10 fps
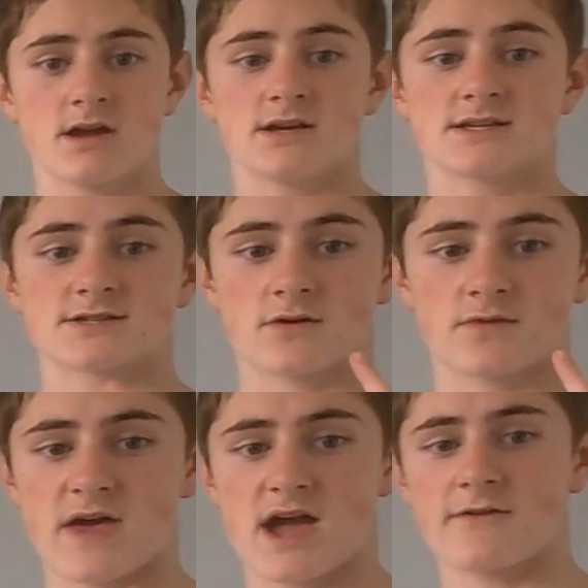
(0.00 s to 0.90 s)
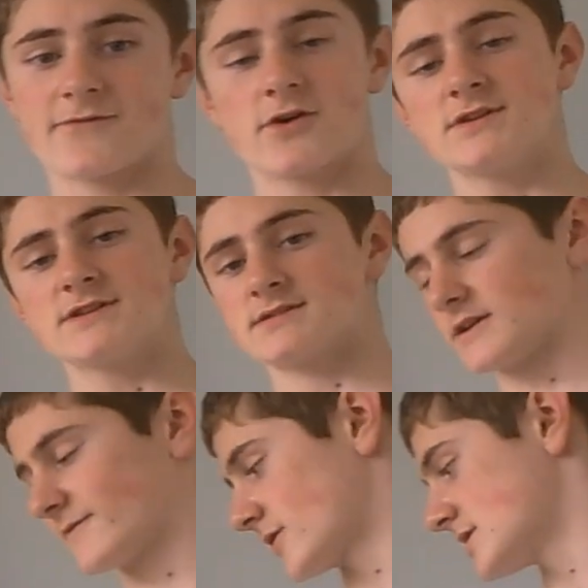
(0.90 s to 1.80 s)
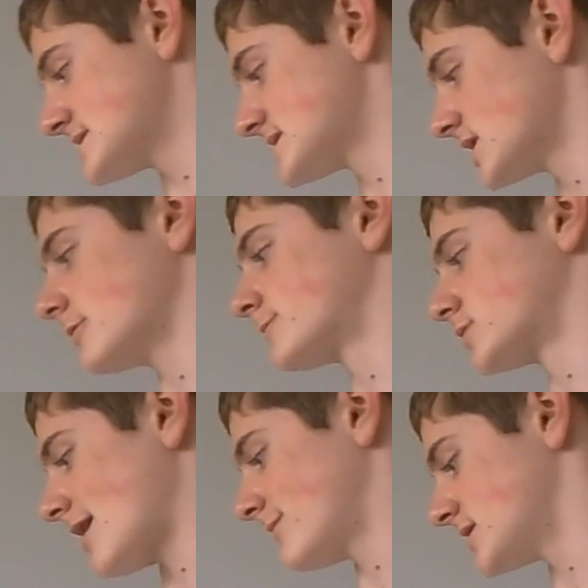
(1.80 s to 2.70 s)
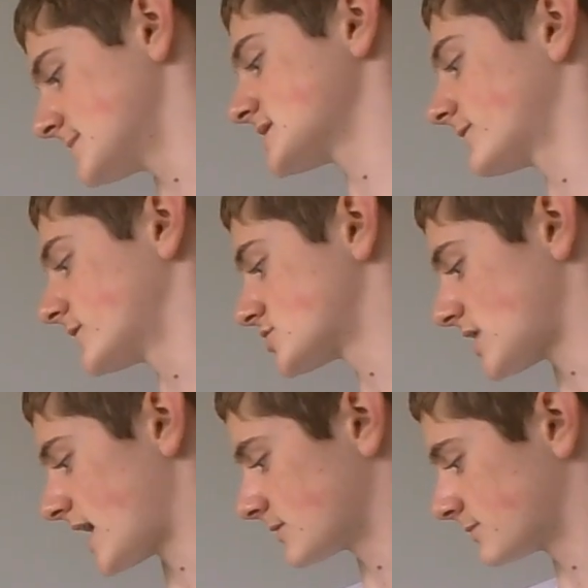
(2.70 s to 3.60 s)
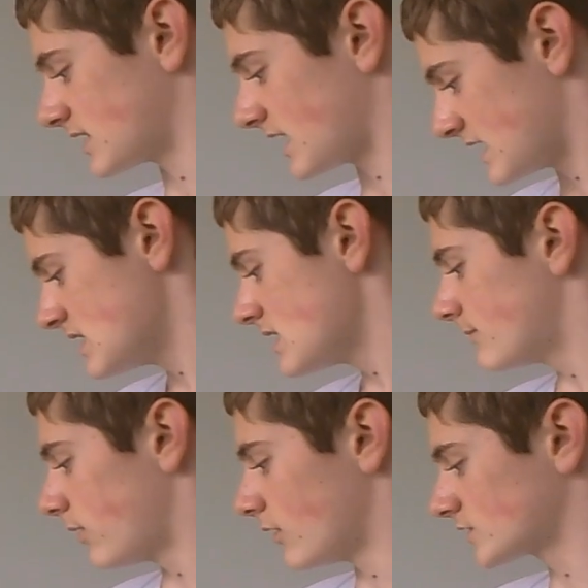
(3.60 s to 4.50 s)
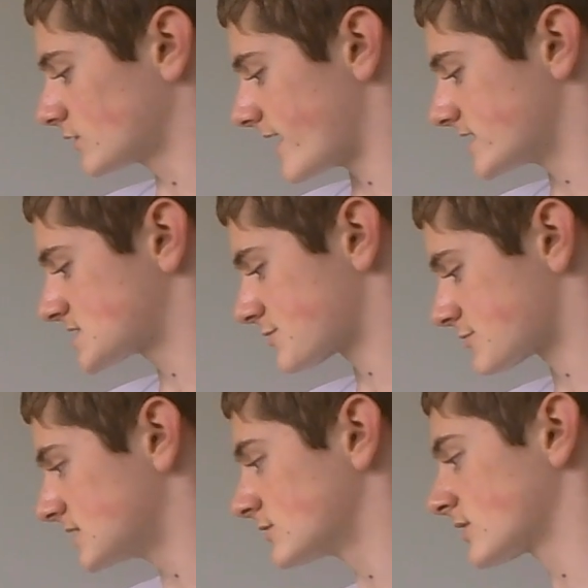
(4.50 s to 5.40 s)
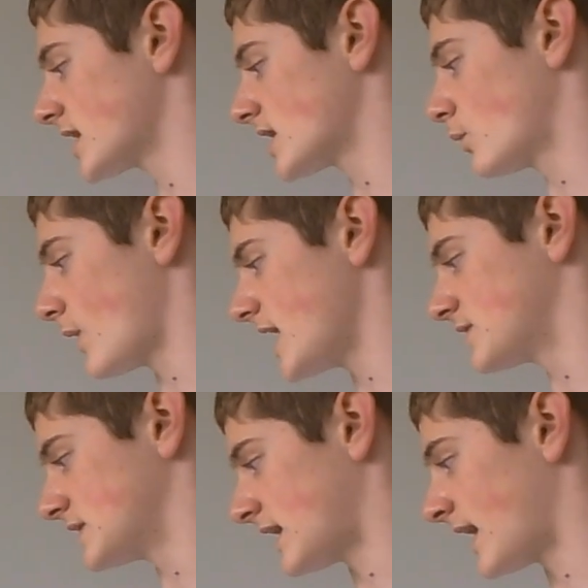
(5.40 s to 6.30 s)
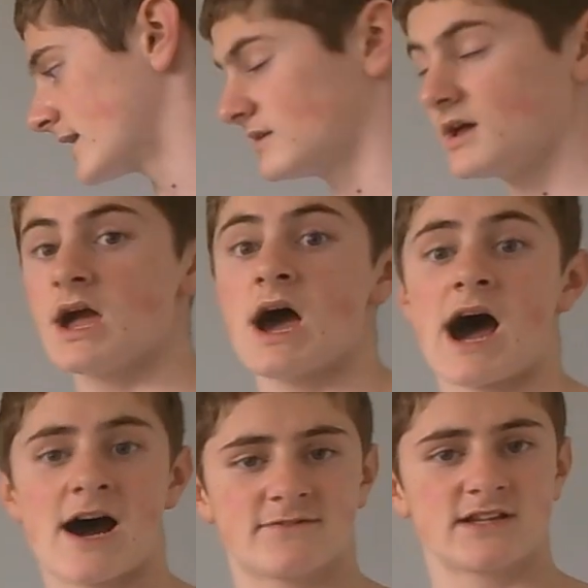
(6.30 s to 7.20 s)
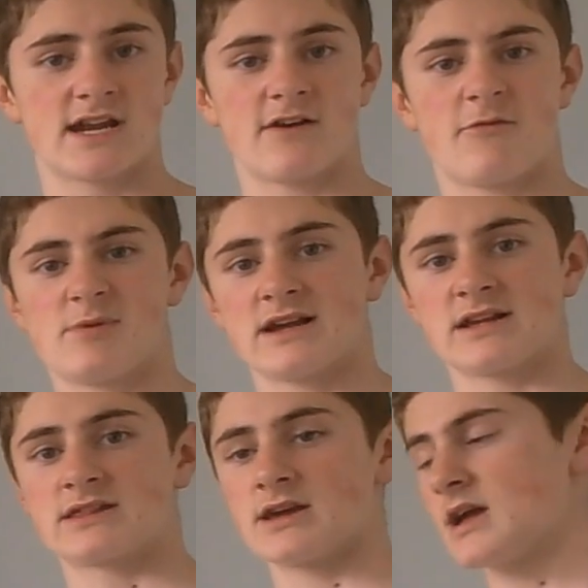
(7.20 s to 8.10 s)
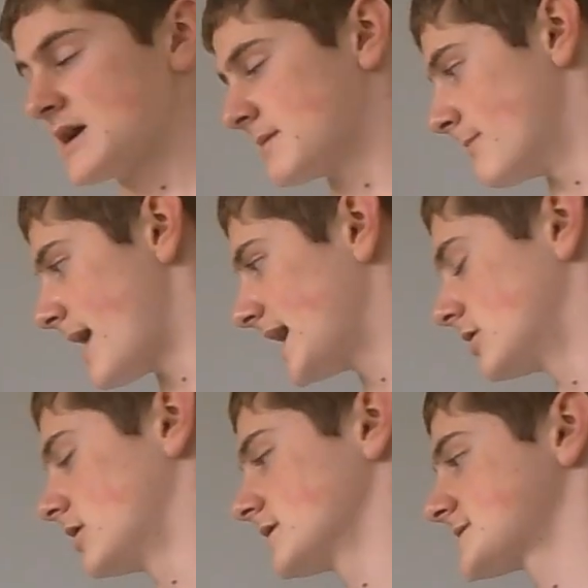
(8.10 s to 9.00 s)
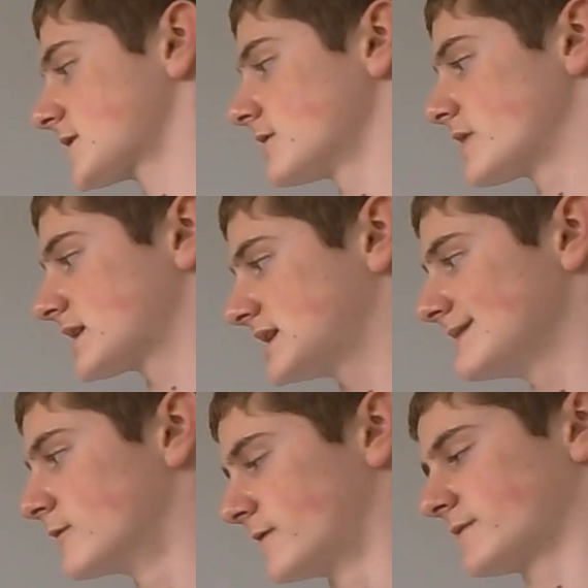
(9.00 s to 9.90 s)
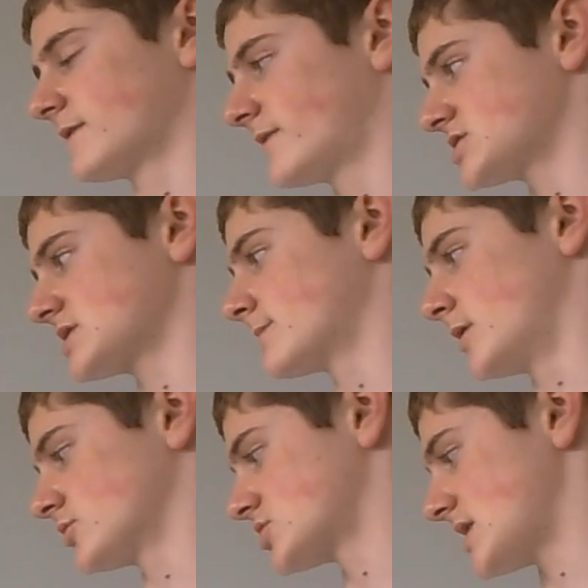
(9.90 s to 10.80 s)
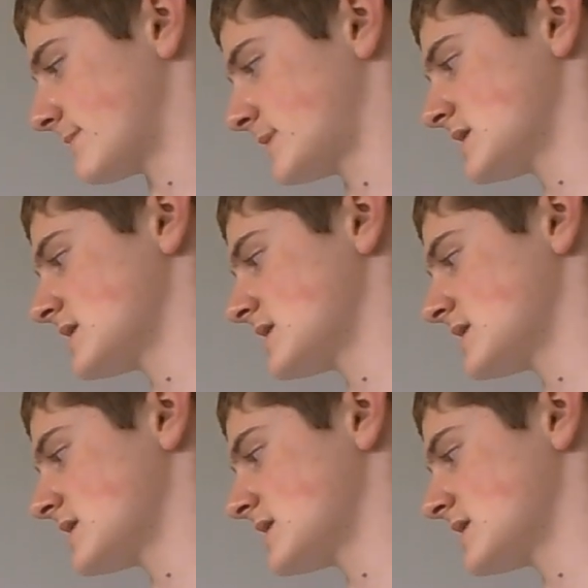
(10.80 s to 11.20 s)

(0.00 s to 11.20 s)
So there are at first no problems if you try to play pawn to h3 to kick away the knight after they have played the main, also called the key move of the fishing pole trap.